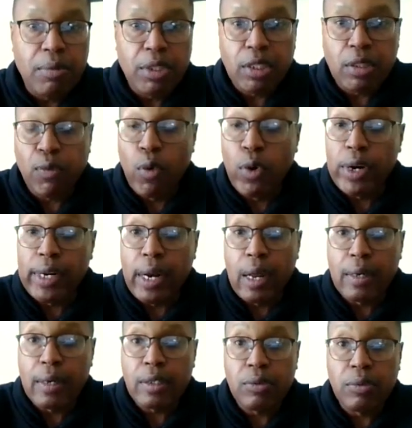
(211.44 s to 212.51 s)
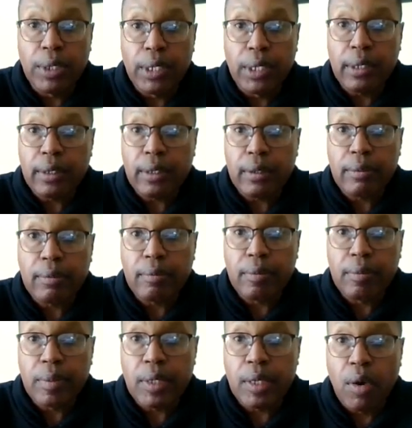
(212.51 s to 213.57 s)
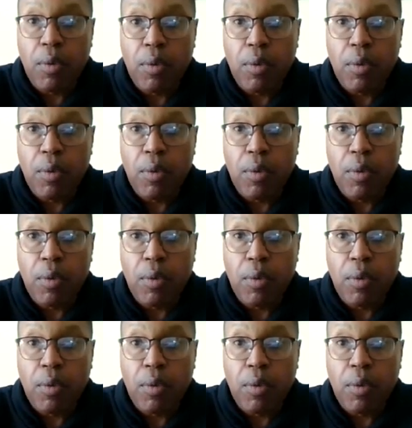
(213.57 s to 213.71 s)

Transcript: which is $40 a week. So